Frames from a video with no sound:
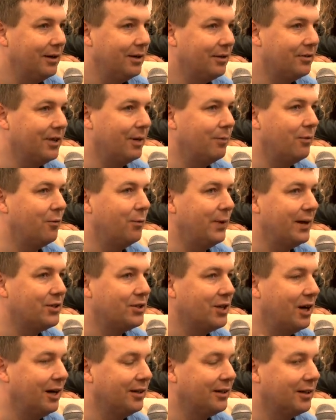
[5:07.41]
some of
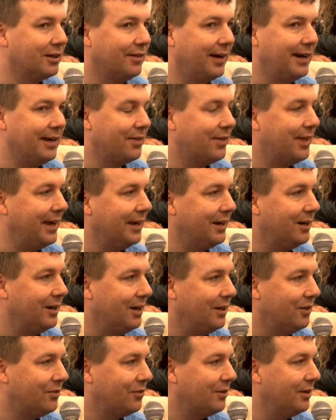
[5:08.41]
which are the great
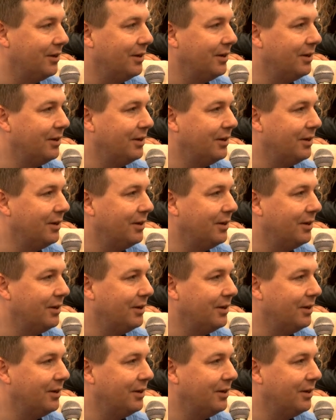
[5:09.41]
thinkers,